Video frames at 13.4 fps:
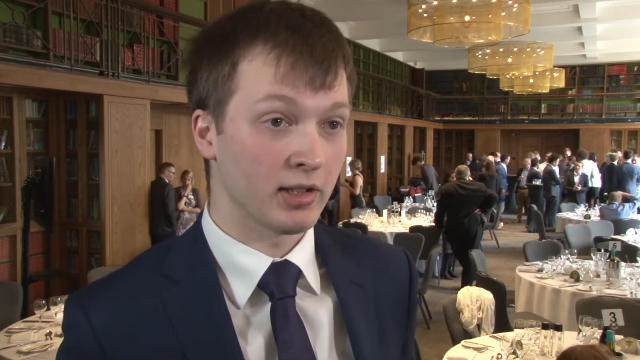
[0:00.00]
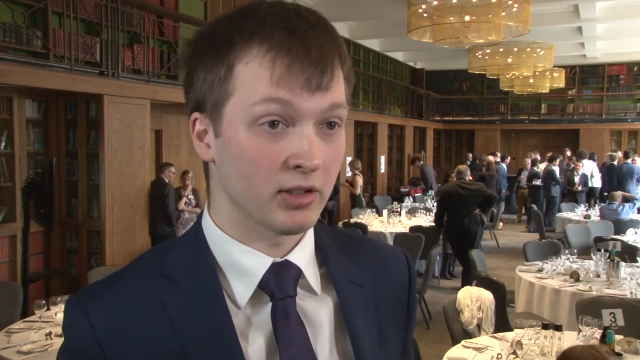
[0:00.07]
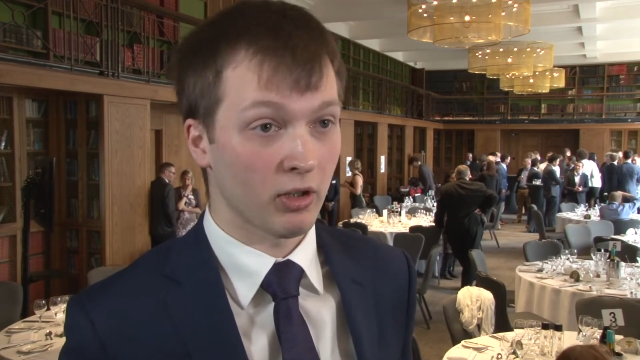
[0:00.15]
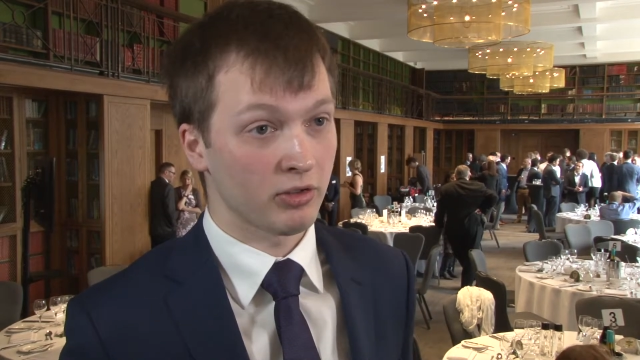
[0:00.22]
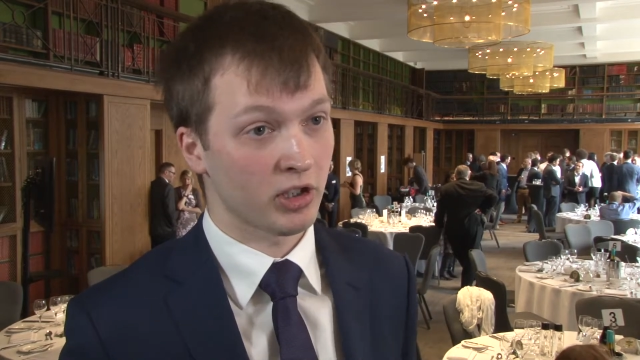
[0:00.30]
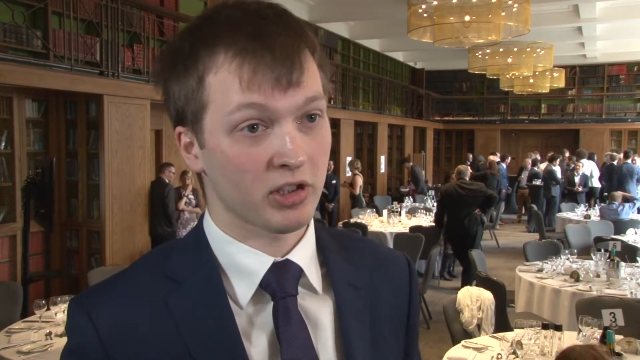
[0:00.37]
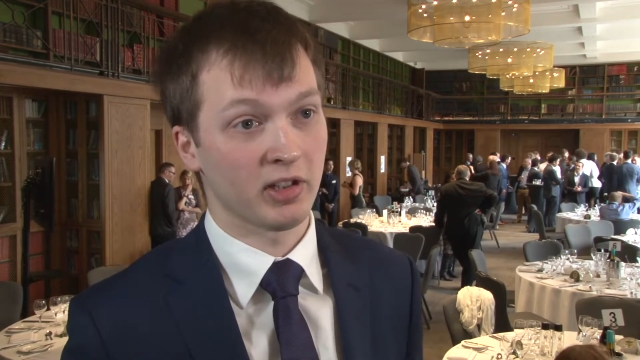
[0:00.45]
It's
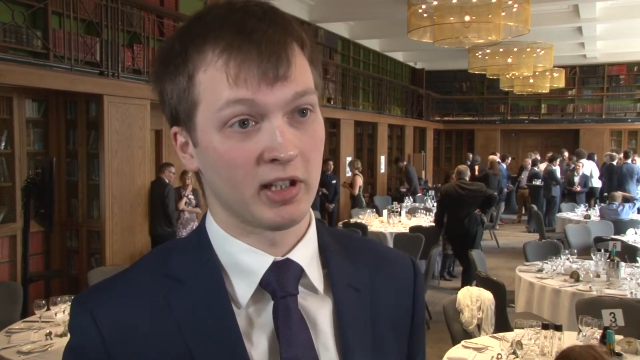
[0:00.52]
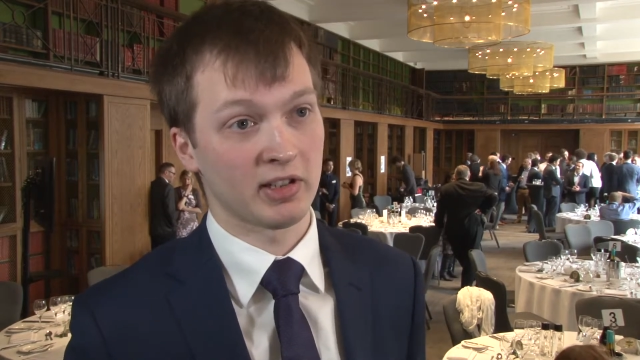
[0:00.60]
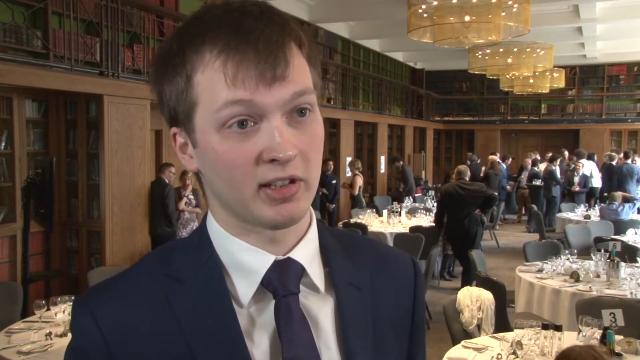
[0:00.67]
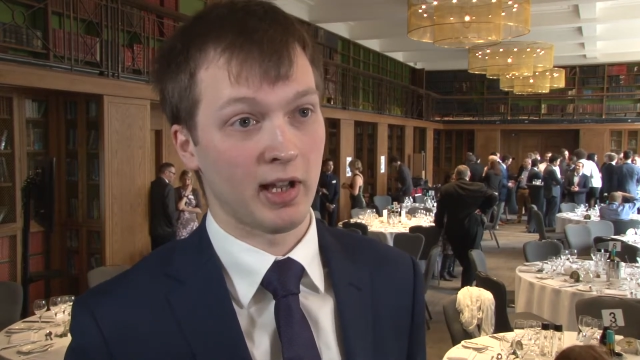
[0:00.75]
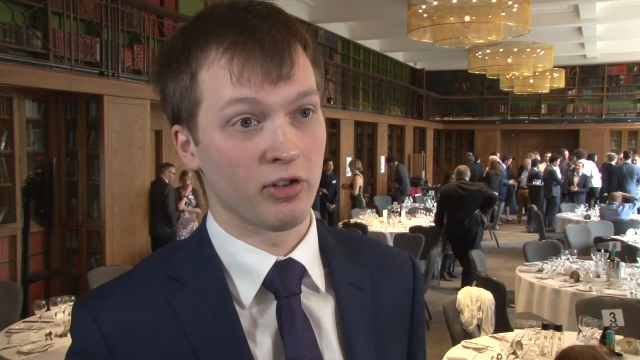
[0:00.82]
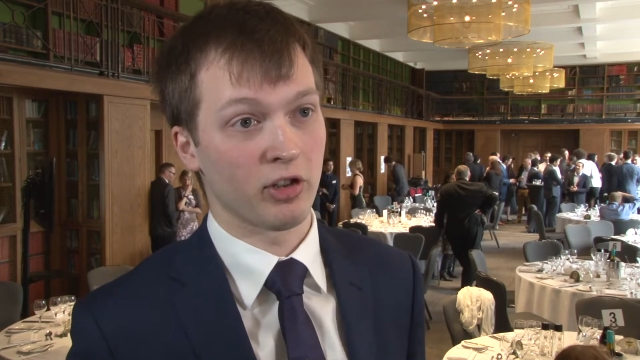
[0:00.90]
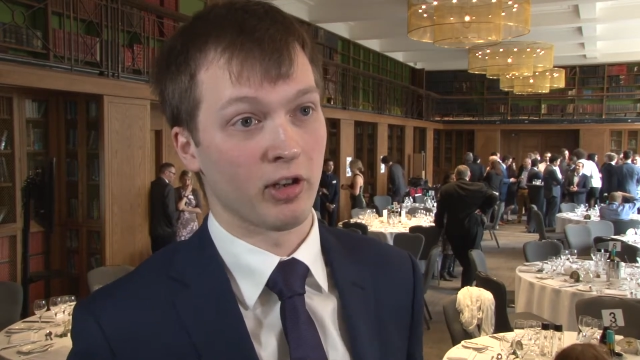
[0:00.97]
not just an
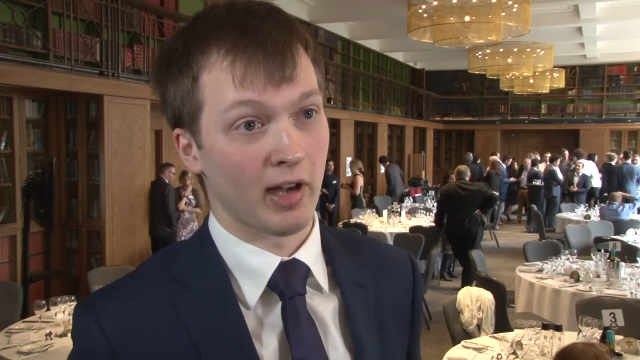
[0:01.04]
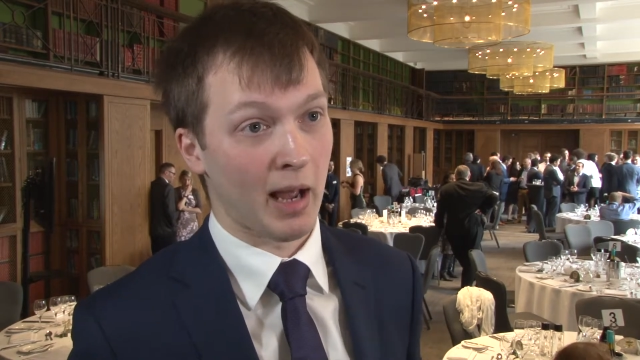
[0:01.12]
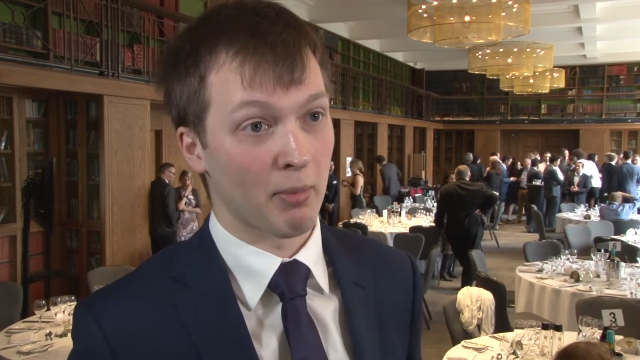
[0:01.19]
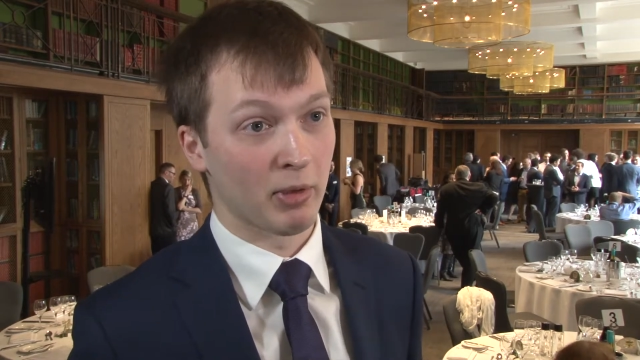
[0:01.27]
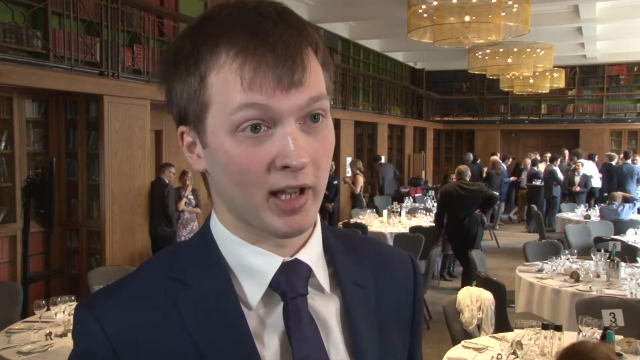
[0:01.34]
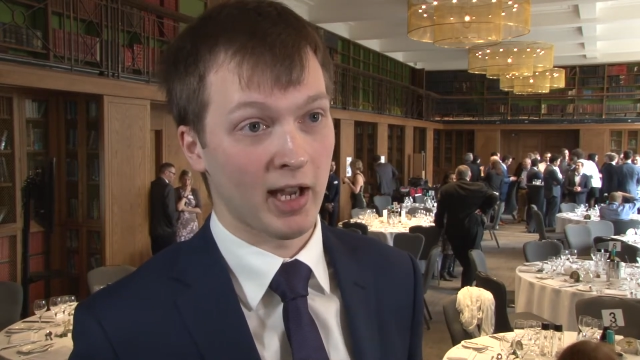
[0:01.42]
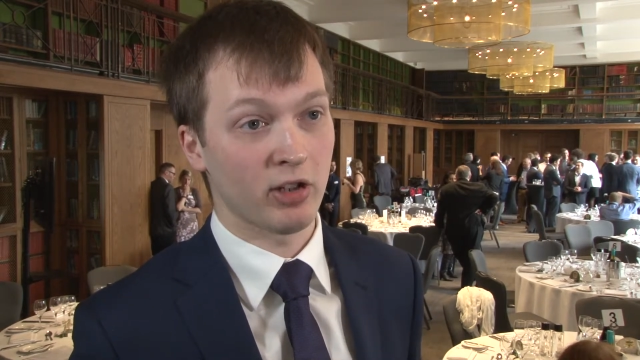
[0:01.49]
extension and
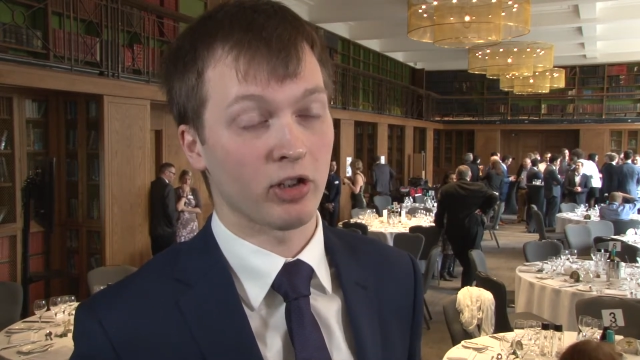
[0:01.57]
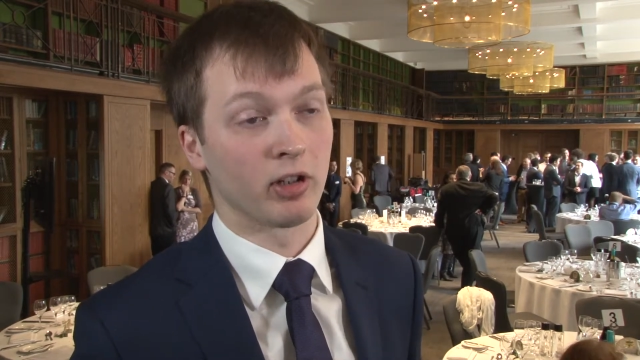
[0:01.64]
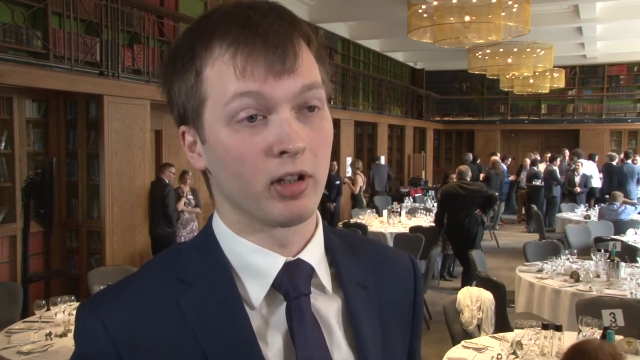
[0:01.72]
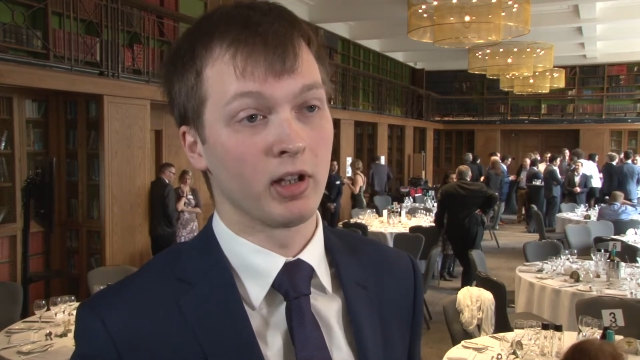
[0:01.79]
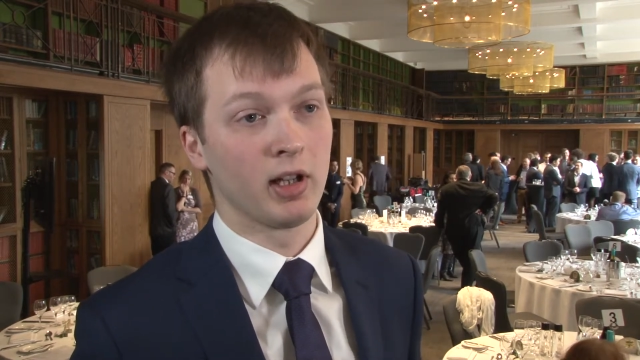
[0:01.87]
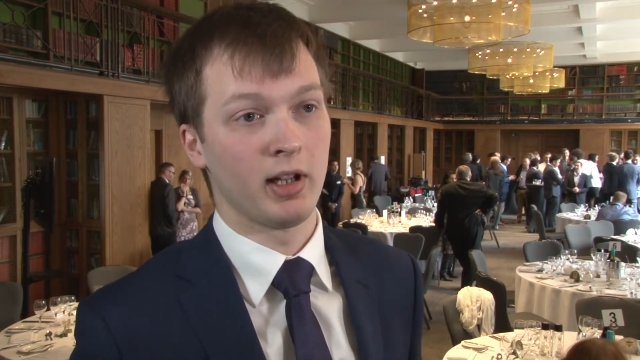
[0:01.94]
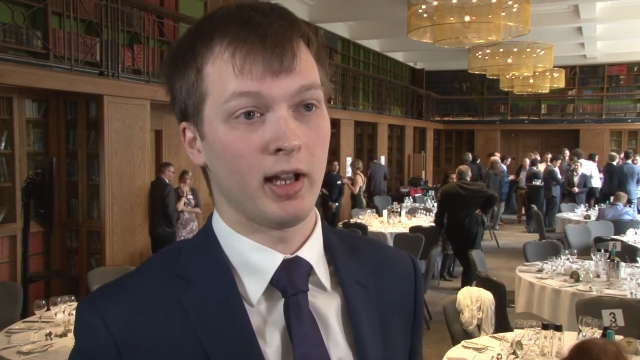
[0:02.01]
application.
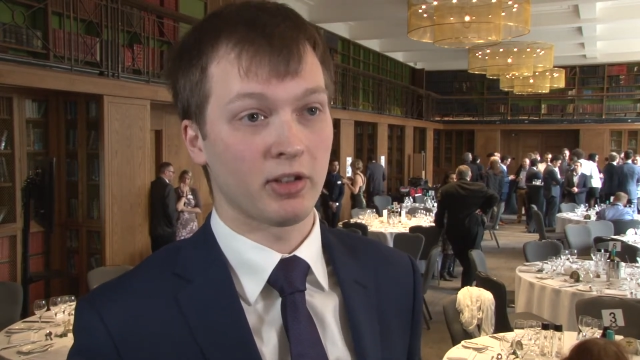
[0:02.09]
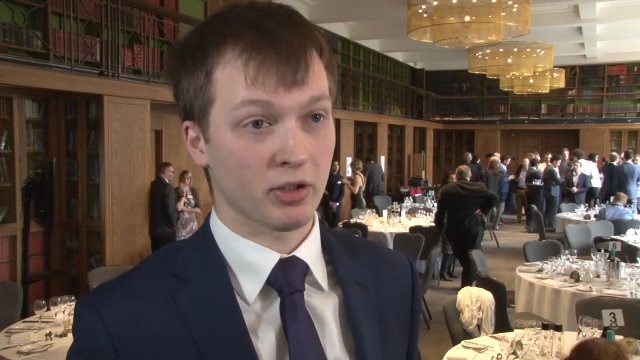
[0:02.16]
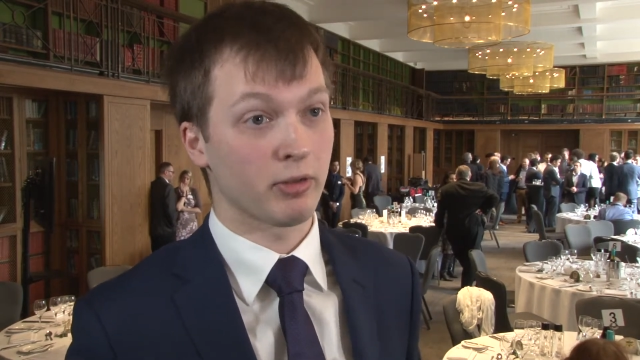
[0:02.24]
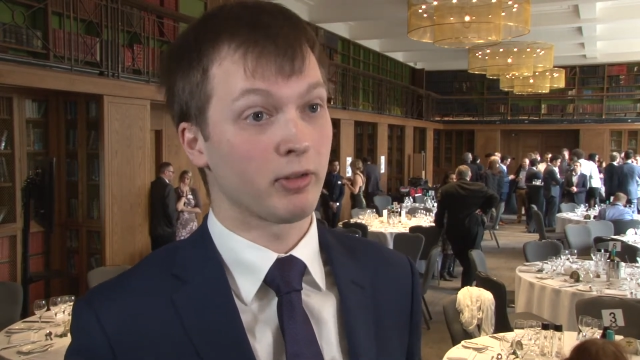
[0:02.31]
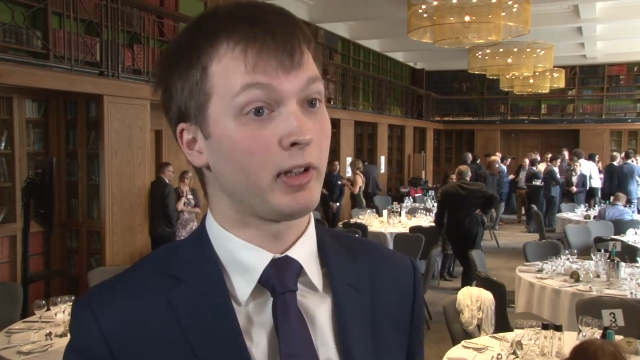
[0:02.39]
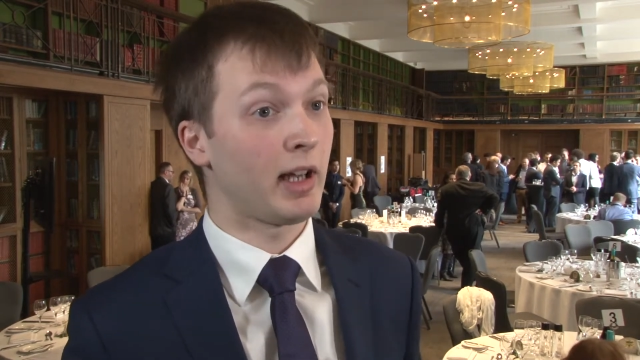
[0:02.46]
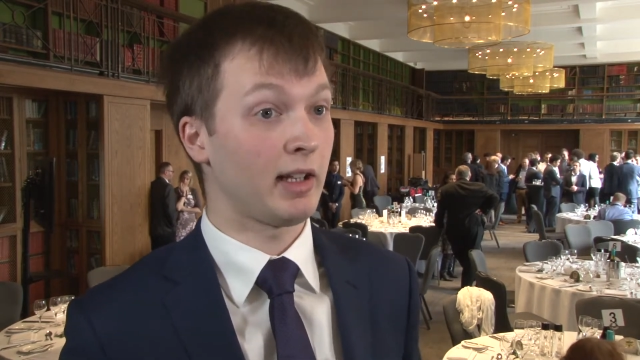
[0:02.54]
It's
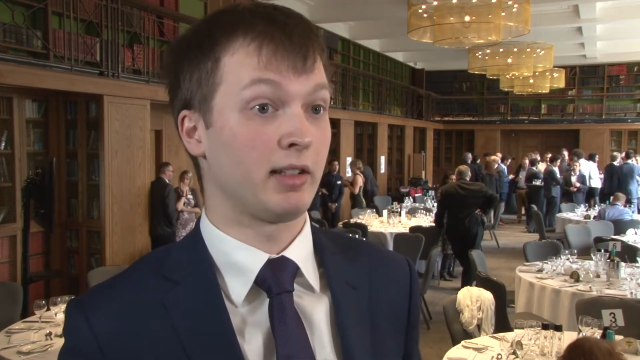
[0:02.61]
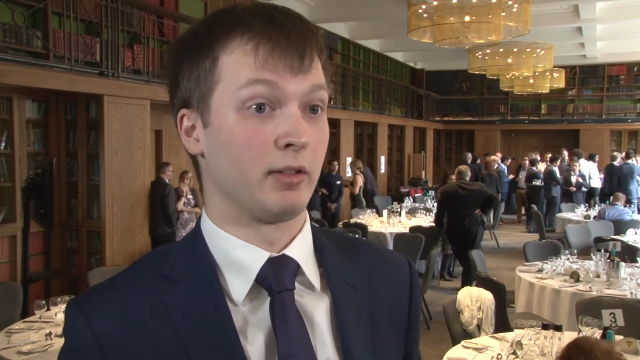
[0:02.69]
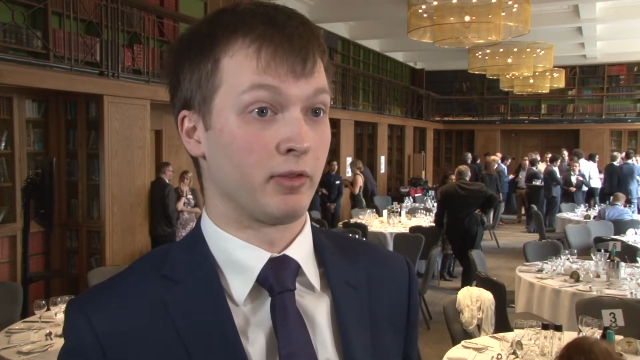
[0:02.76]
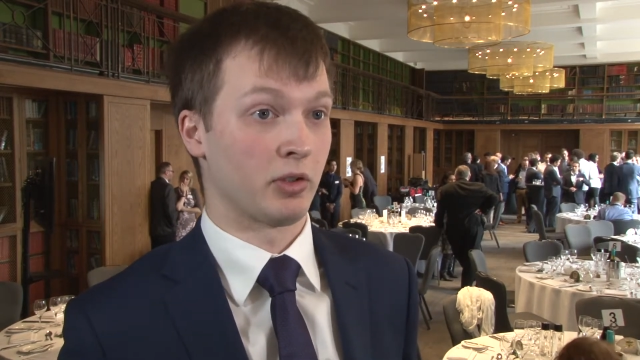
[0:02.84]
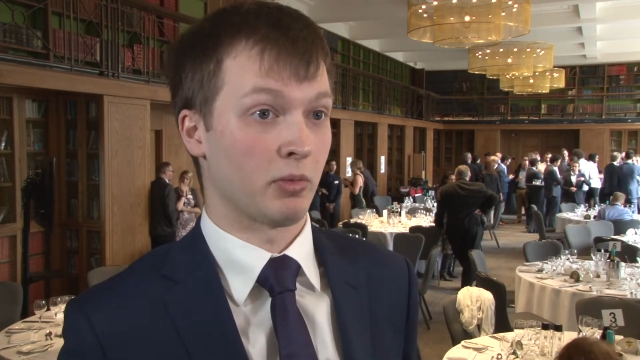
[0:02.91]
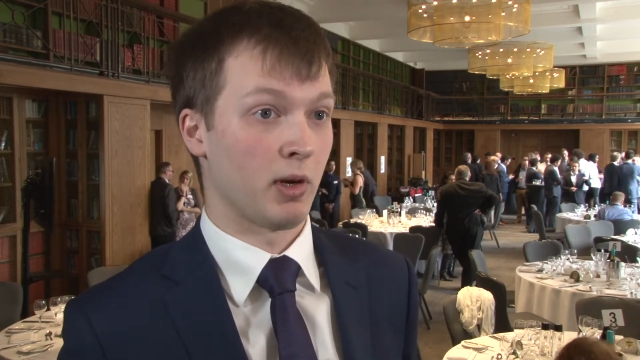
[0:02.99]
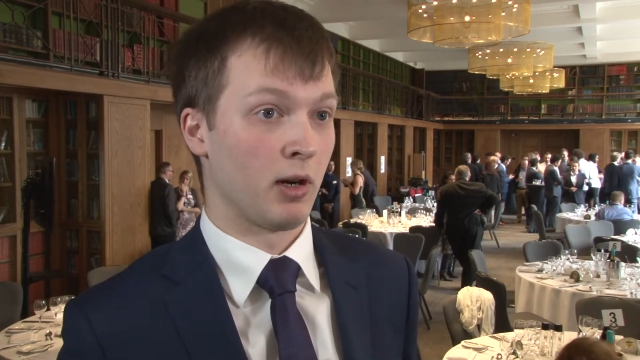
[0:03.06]

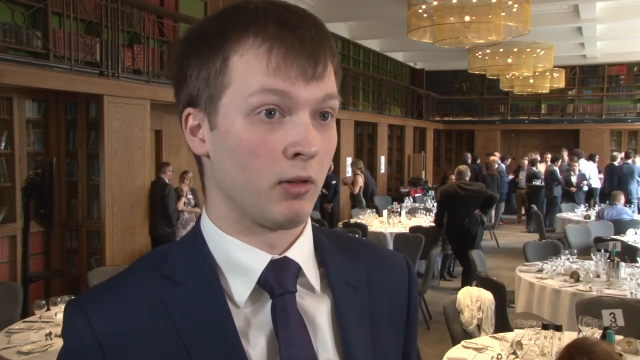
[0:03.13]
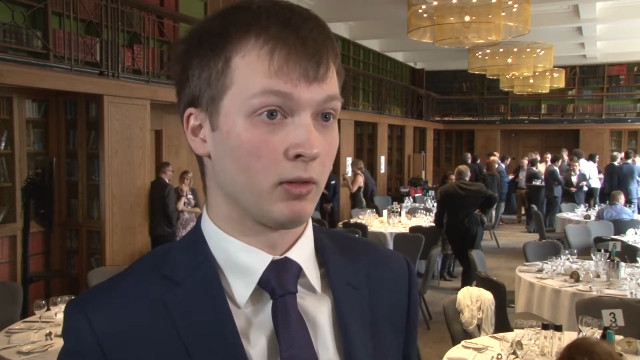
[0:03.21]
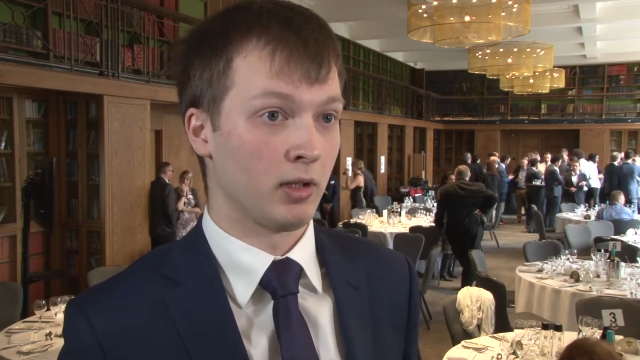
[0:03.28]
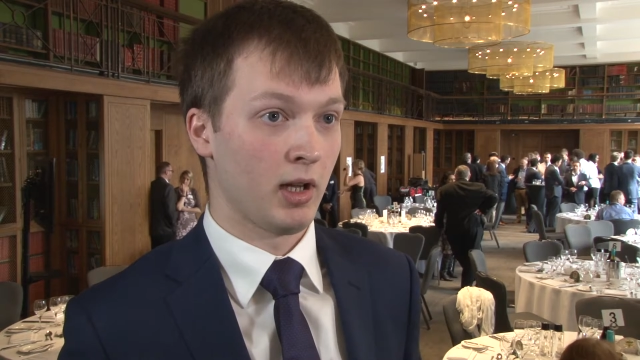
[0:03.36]
creative as well,